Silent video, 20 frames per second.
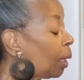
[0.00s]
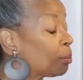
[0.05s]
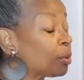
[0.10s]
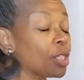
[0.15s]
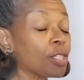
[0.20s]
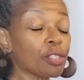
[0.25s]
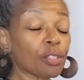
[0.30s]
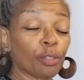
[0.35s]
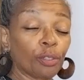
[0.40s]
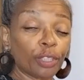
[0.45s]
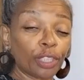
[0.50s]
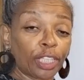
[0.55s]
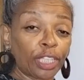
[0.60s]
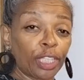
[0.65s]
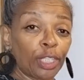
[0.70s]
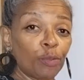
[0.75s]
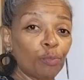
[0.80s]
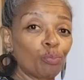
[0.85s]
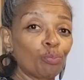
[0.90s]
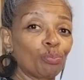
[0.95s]
just going to
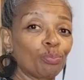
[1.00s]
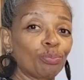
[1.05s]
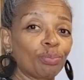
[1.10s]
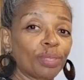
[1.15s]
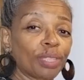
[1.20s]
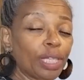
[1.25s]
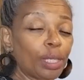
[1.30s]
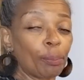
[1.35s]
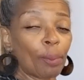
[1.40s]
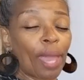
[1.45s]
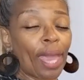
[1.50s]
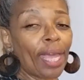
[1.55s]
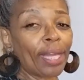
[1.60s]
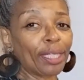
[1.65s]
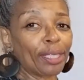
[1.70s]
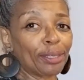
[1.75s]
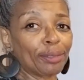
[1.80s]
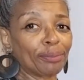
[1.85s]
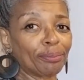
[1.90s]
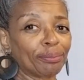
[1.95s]
keep at
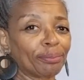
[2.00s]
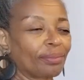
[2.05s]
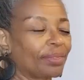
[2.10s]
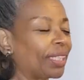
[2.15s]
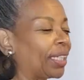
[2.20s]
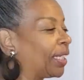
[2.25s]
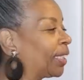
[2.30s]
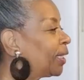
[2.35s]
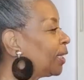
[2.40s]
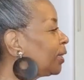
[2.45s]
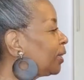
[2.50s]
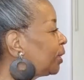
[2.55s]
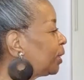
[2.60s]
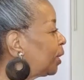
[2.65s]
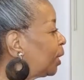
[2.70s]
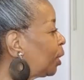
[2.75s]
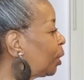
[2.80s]
it and